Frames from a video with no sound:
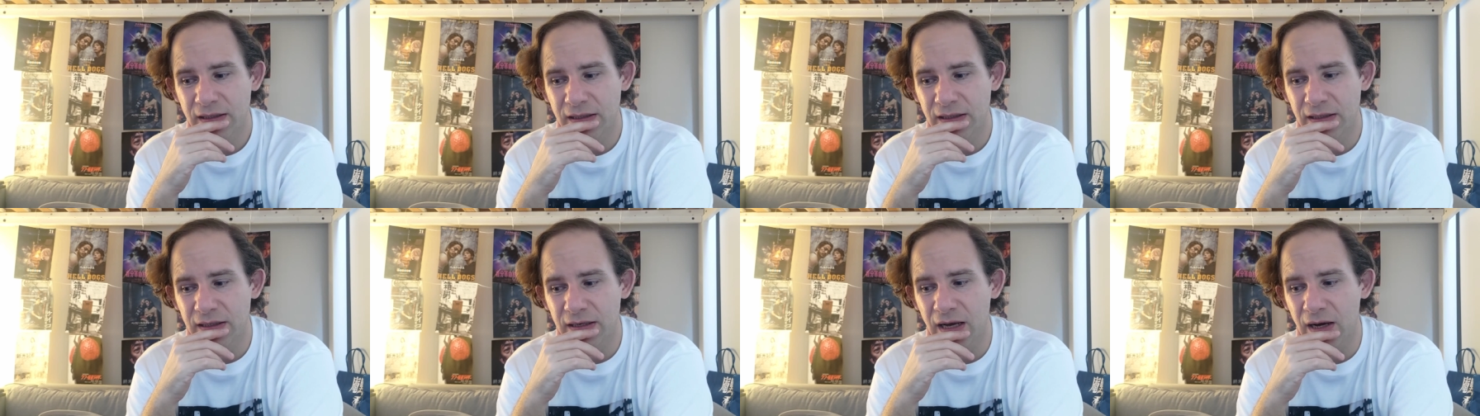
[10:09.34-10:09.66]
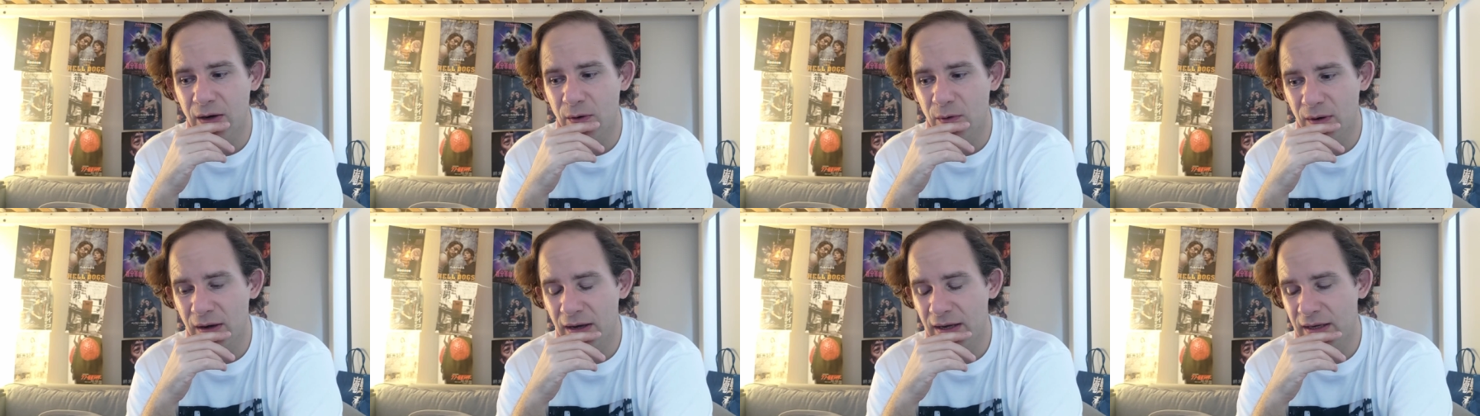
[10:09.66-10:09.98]

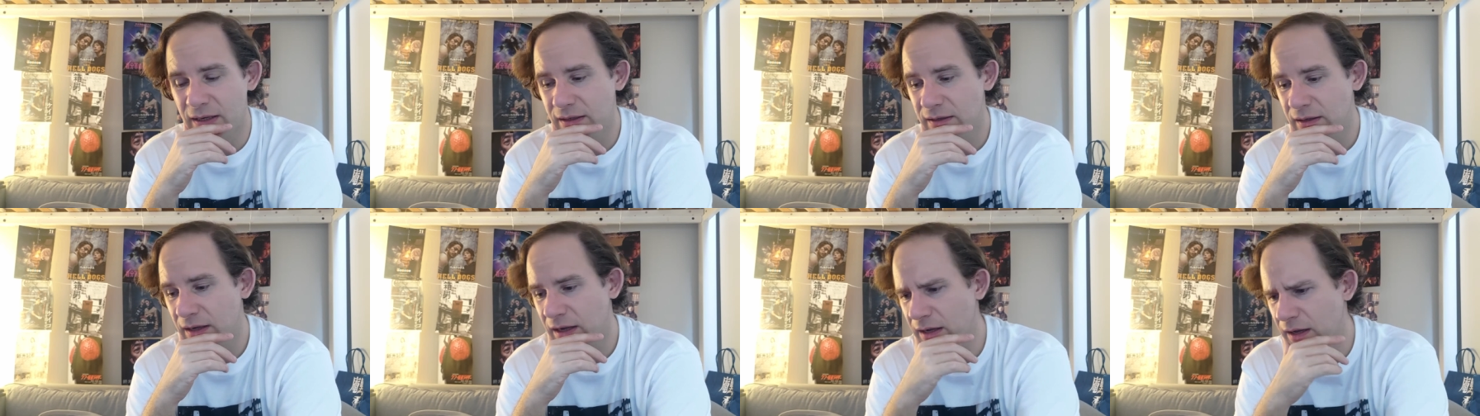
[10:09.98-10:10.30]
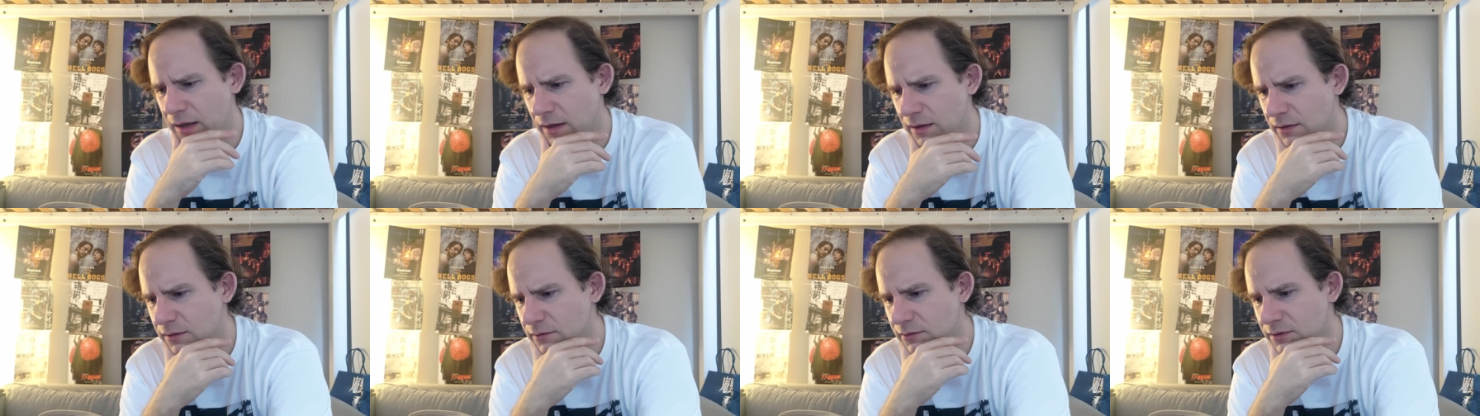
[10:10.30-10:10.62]
now
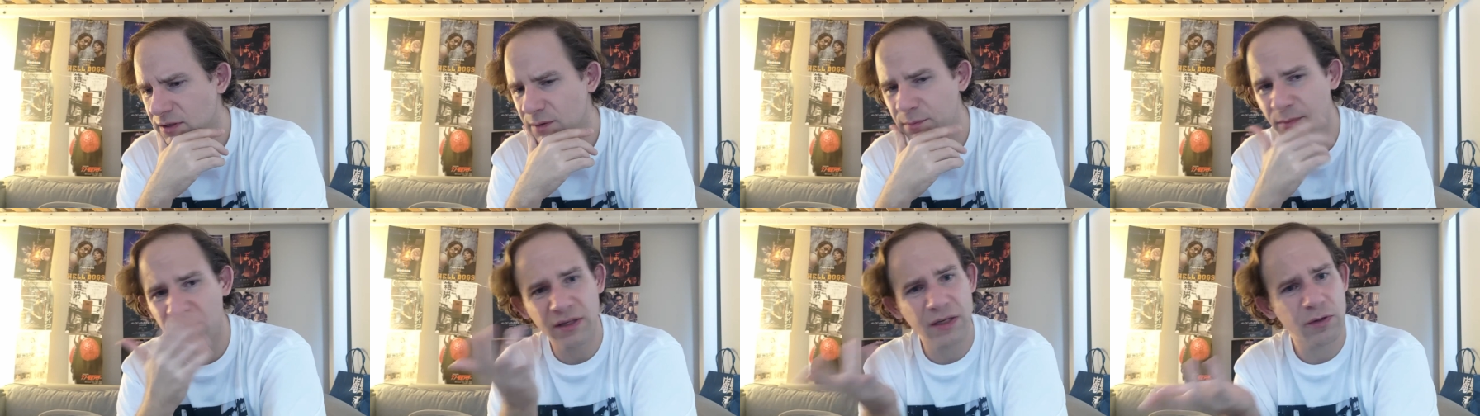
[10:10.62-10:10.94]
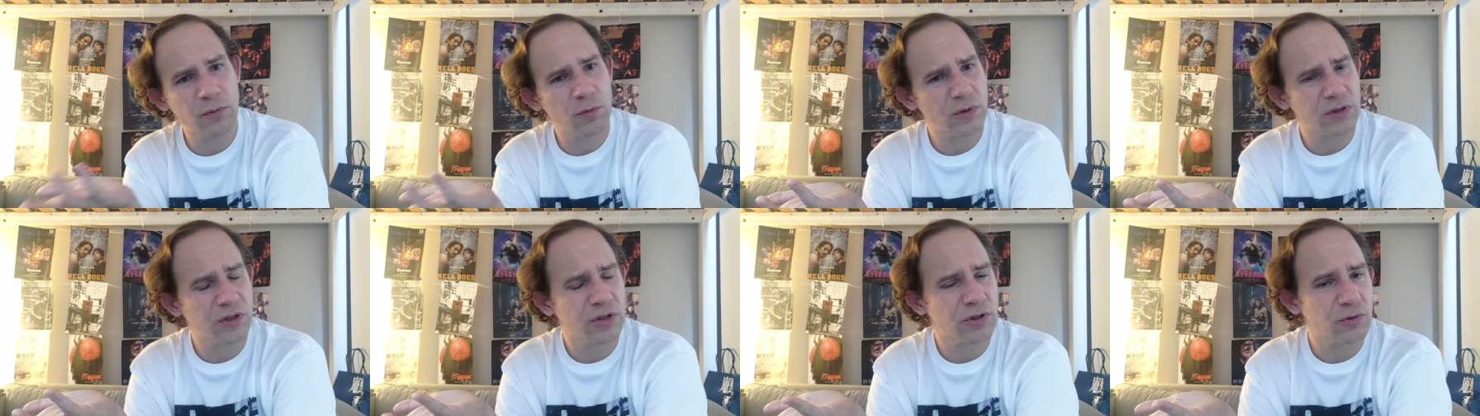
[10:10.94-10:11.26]
I, I
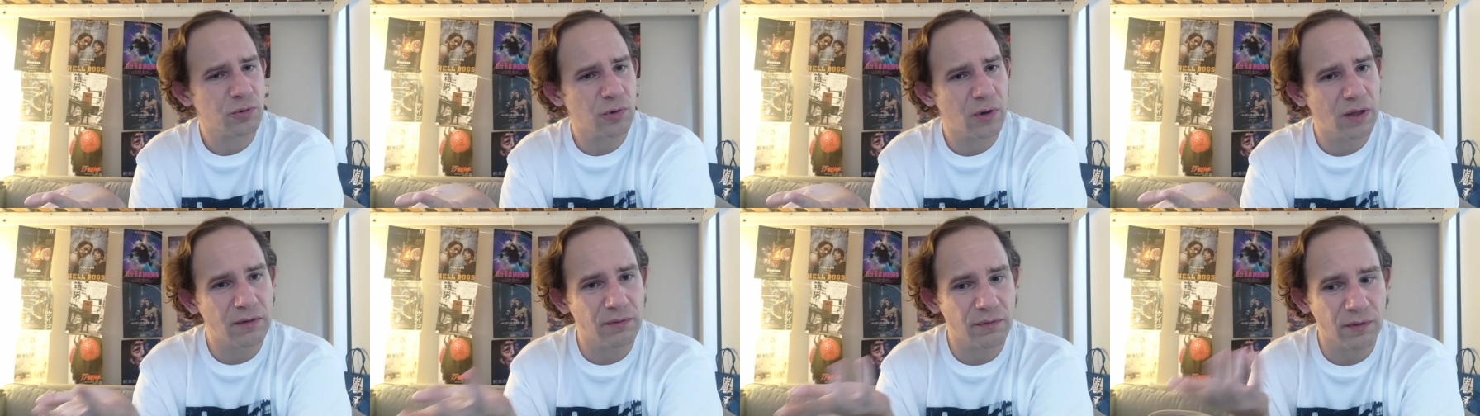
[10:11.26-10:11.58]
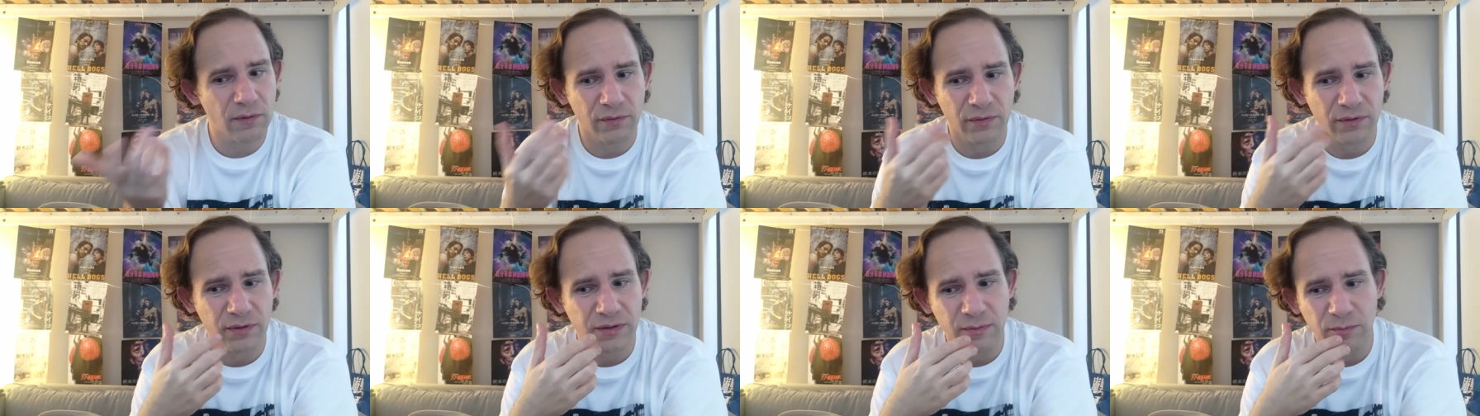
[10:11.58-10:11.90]
seemingly watched twelve
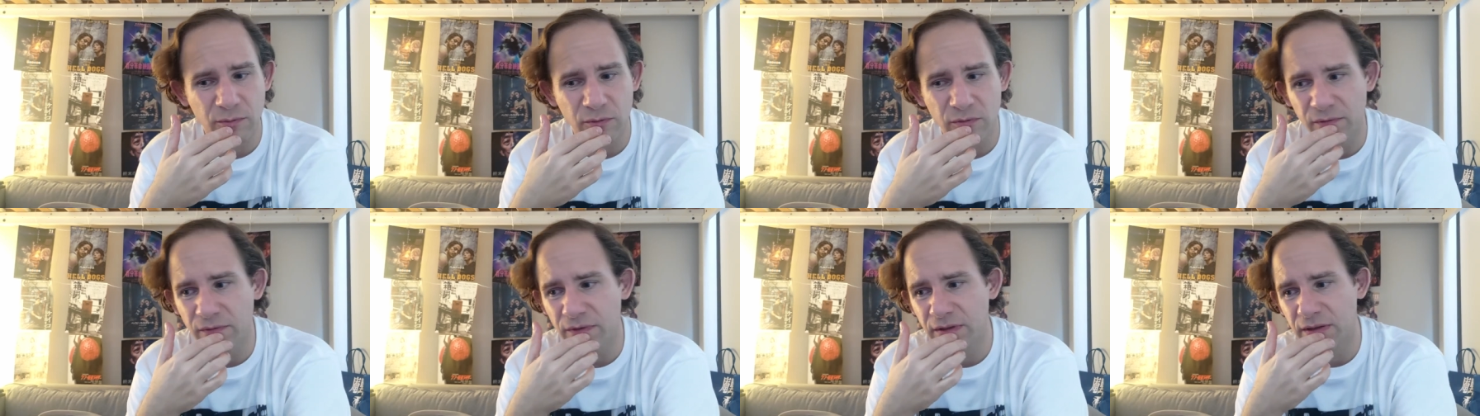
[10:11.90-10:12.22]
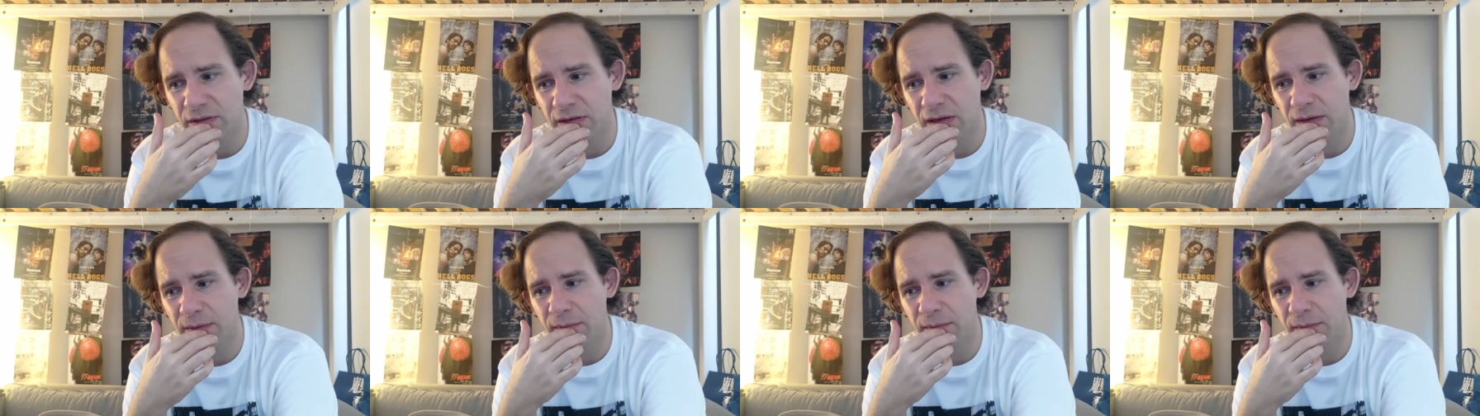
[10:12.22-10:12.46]
of his movies.